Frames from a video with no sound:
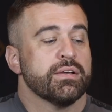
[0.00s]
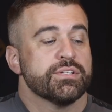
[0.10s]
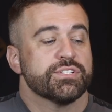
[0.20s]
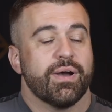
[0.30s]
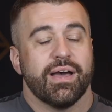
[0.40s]

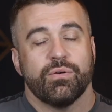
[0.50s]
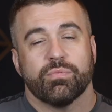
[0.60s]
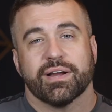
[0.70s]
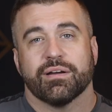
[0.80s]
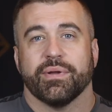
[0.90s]
So I don't
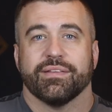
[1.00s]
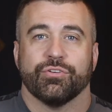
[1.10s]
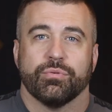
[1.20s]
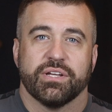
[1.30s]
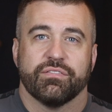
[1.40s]
recommend the
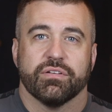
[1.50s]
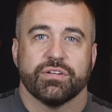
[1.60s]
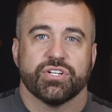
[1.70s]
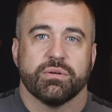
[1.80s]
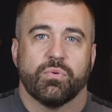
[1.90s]
Nubian
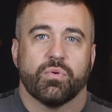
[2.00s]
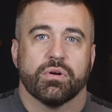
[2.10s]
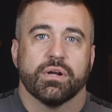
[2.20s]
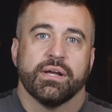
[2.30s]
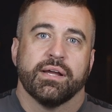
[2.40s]
Village
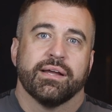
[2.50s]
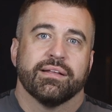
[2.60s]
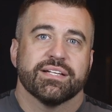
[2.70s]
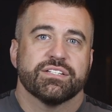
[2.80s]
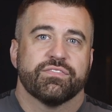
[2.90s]
anymore.
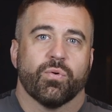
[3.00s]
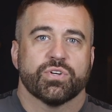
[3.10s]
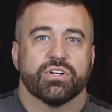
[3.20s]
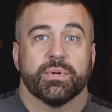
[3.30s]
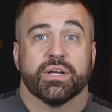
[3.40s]
That's
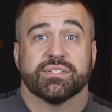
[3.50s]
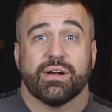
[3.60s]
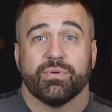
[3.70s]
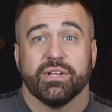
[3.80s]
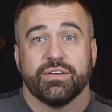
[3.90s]
unfortunate because I
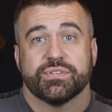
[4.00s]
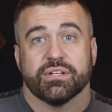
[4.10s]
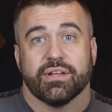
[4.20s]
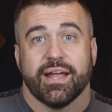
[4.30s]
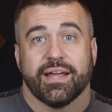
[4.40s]
really used
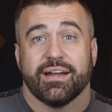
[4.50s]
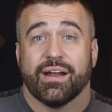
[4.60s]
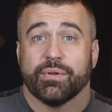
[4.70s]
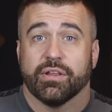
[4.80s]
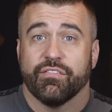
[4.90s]
to like it and
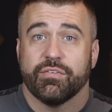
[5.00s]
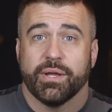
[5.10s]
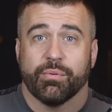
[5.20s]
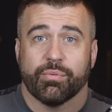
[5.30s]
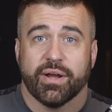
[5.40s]
I would love to
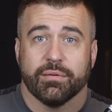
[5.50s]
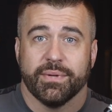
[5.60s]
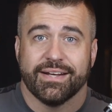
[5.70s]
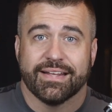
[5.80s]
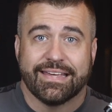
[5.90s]
be able to
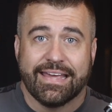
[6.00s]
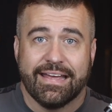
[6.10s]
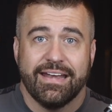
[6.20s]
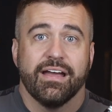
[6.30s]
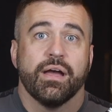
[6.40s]
recommend it
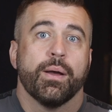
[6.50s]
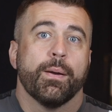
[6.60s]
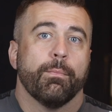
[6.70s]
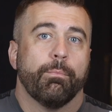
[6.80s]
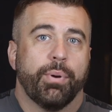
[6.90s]
again.
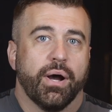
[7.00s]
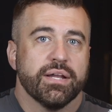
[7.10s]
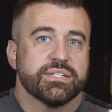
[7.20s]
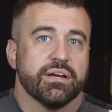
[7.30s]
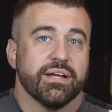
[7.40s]

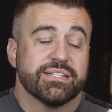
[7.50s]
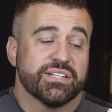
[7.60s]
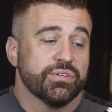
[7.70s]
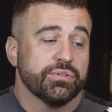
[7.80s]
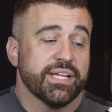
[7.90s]
But
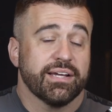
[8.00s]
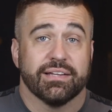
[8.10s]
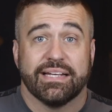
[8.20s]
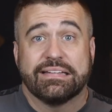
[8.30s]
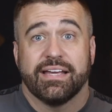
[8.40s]
until they
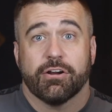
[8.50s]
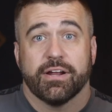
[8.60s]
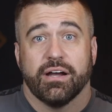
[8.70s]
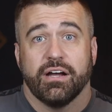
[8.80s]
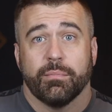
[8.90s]
clean the
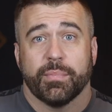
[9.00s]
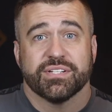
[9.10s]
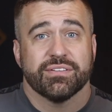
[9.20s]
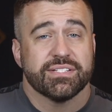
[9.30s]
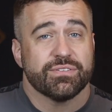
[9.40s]
area up,
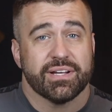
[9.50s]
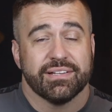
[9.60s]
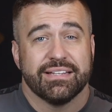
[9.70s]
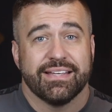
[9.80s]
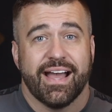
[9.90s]
until they sort of
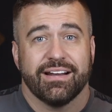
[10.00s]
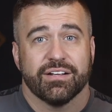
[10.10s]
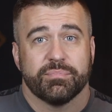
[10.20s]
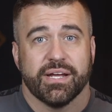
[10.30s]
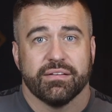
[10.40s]
clean the
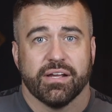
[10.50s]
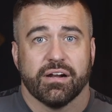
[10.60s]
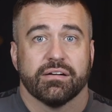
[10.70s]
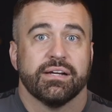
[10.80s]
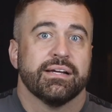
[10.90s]
act up down
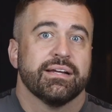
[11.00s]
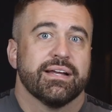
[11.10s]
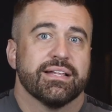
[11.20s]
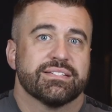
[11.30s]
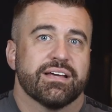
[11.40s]
there
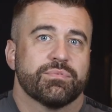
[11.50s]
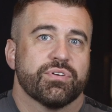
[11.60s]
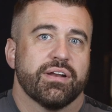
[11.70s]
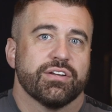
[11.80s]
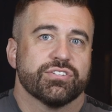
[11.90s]
and stop
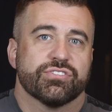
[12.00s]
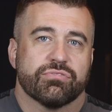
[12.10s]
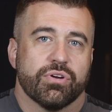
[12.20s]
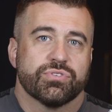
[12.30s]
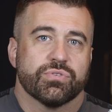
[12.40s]
trying to just
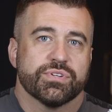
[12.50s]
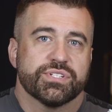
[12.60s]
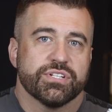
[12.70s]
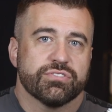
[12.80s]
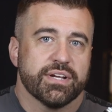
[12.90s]
throw
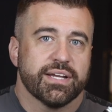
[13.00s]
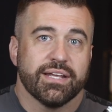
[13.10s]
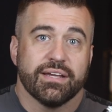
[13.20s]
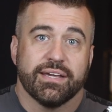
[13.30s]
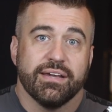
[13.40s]
touristy,
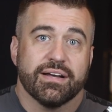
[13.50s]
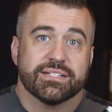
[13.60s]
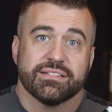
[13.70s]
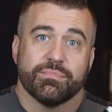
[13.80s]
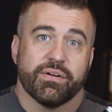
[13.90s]
trinkety
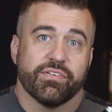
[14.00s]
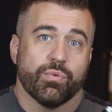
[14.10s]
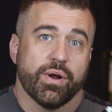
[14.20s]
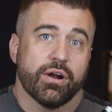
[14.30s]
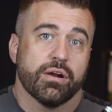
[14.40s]
kiosks up
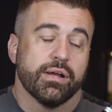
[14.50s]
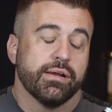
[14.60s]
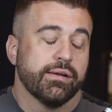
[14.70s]
everywhere,